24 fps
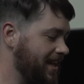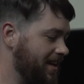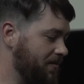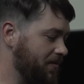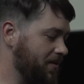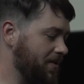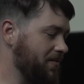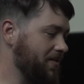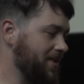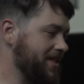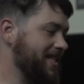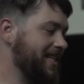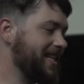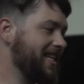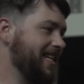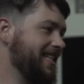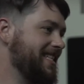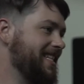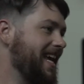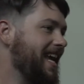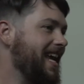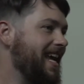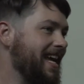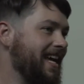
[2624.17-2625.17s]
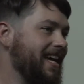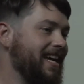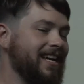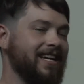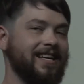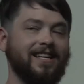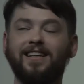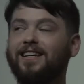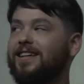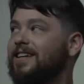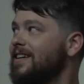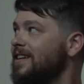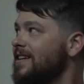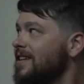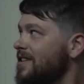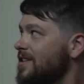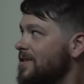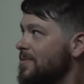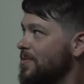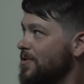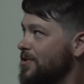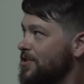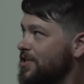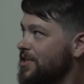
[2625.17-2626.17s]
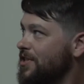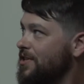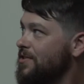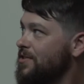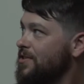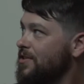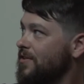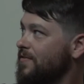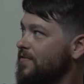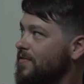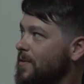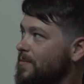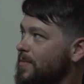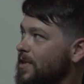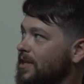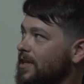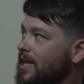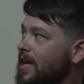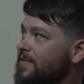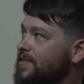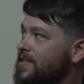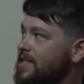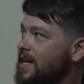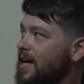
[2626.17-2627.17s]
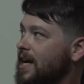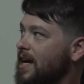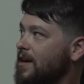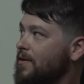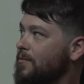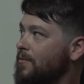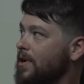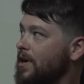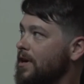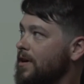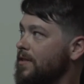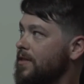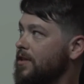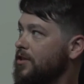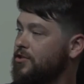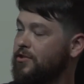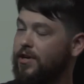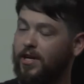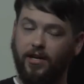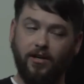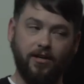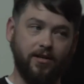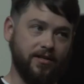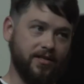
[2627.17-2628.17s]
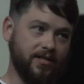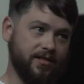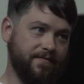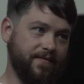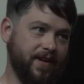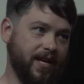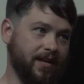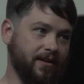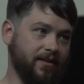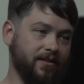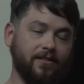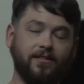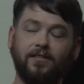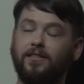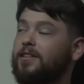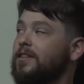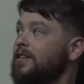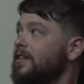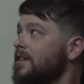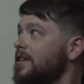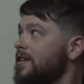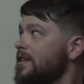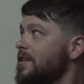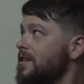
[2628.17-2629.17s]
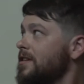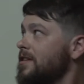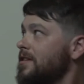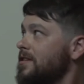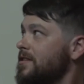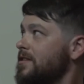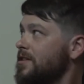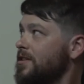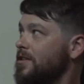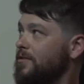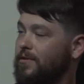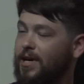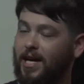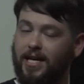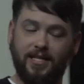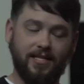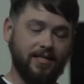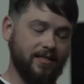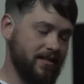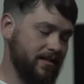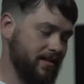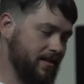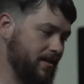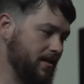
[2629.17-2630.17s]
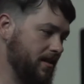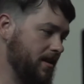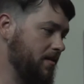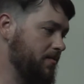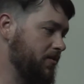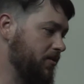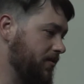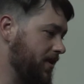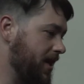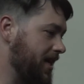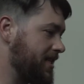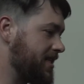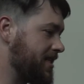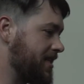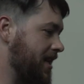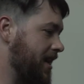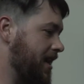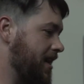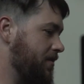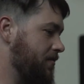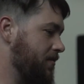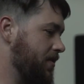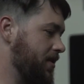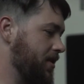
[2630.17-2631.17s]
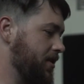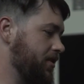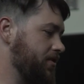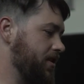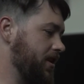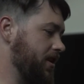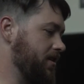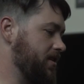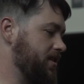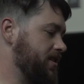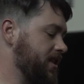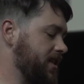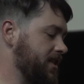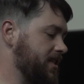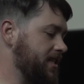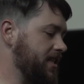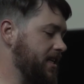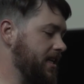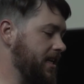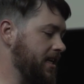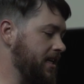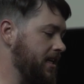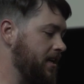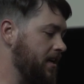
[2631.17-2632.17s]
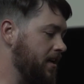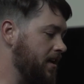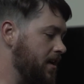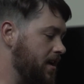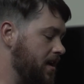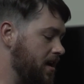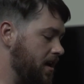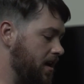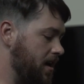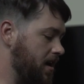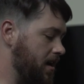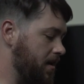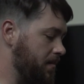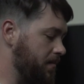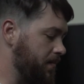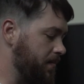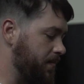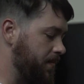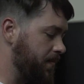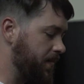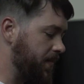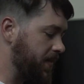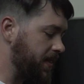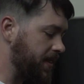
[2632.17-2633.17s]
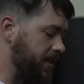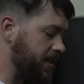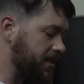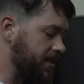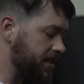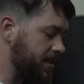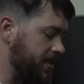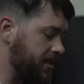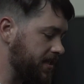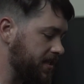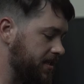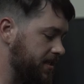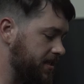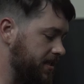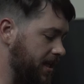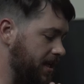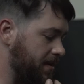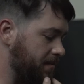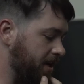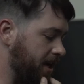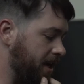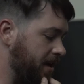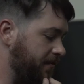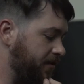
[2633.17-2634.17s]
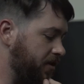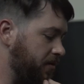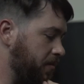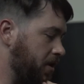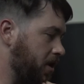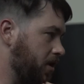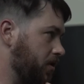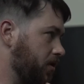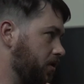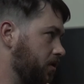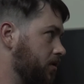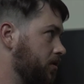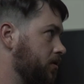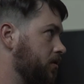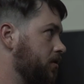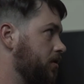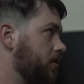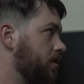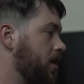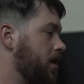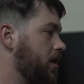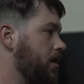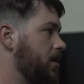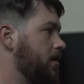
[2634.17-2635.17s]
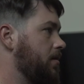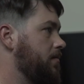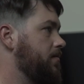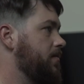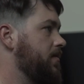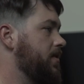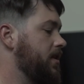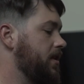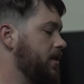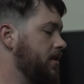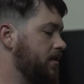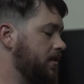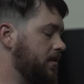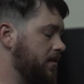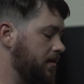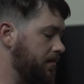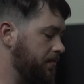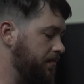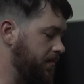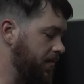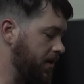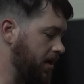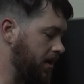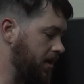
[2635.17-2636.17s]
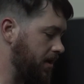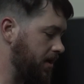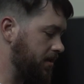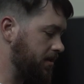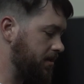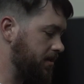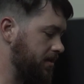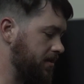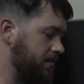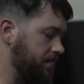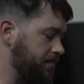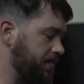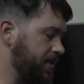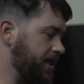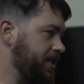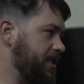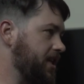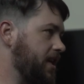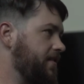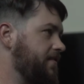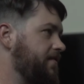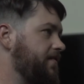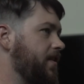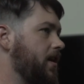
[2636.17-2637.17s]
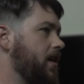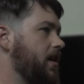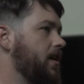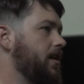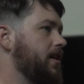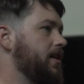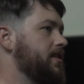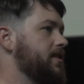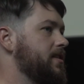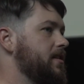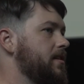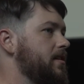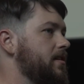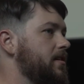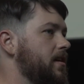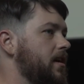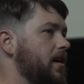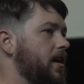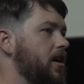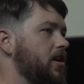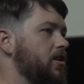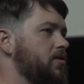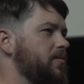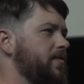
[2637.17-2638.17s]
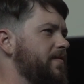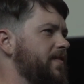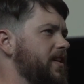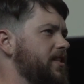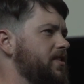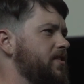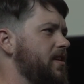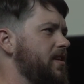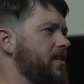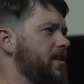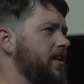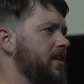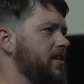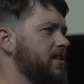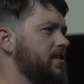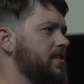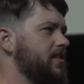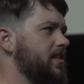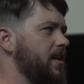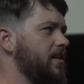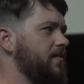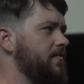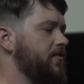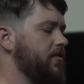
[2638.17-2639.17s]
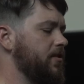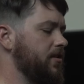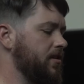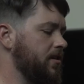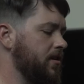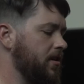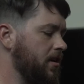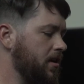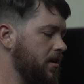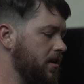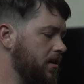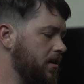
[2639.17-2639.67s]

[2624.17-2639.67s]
what, what's it going to take to push the user from the left side where the triggers fail to the right, to the upper right side where the triggers succeed. Um, this is a behavior model um, that uh, it's BJ Fogg is a, a college professor, I think at Stanford,